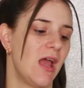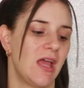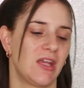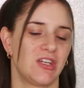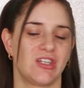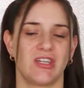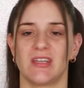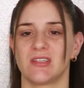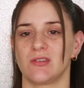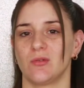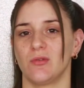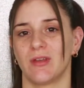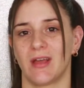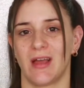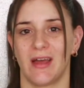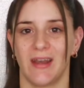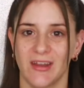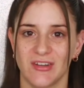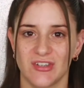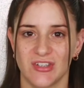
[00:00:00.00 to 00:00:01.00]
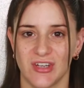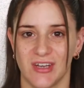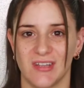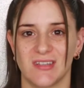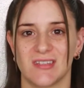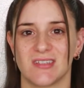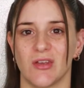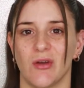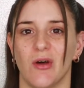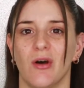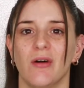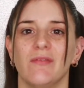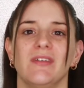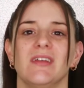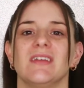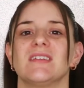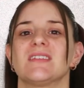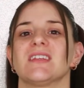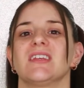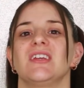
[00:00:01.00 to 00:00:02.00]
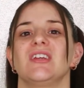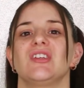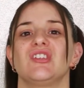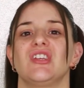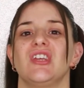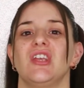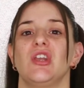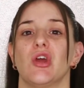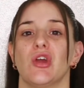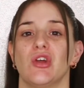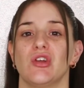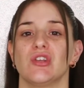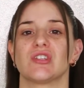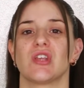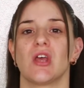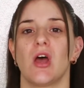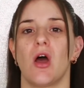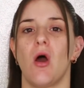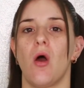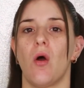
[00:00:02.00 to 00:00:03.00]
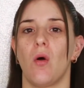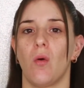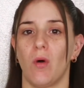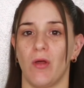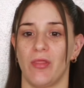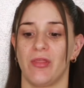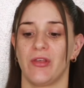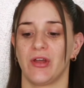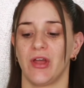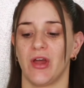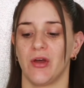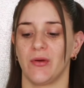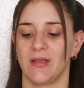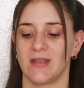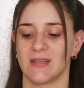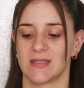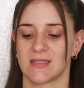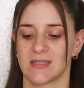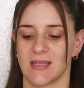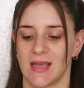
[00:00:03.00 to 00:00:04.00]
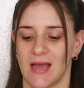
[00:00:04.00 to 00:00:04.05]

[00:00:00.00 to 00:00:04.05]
She does all the Kardashians, so obviously she knows what the go is.